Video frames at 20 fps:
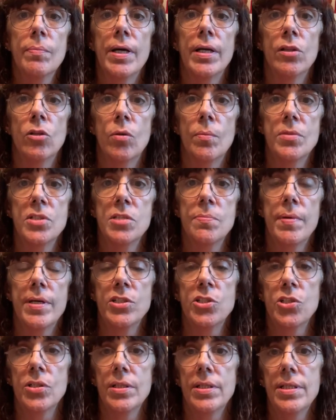myeloma
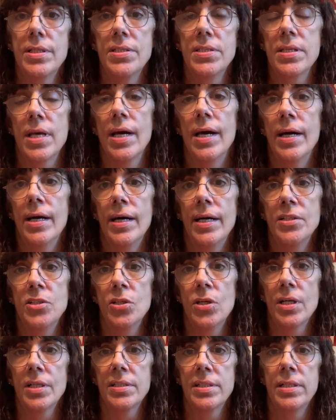specialist. I
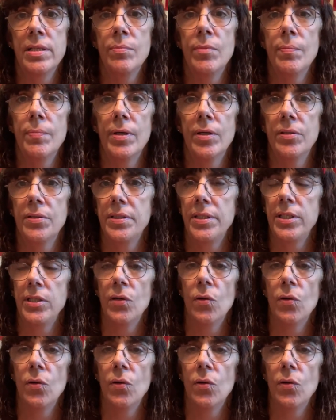talked to him about the